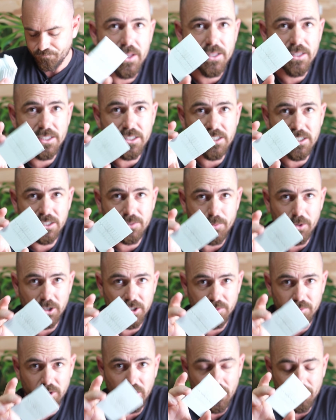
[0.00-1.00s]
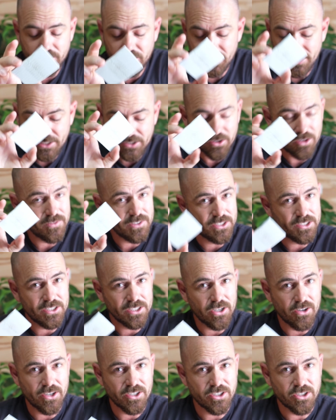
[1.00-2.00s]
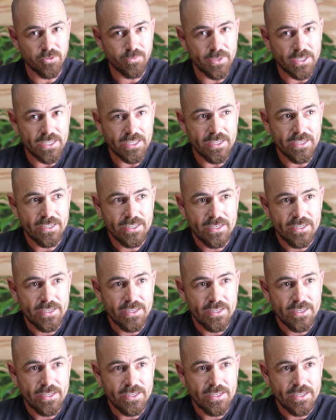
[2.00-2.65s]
This disposable option is obviously going to be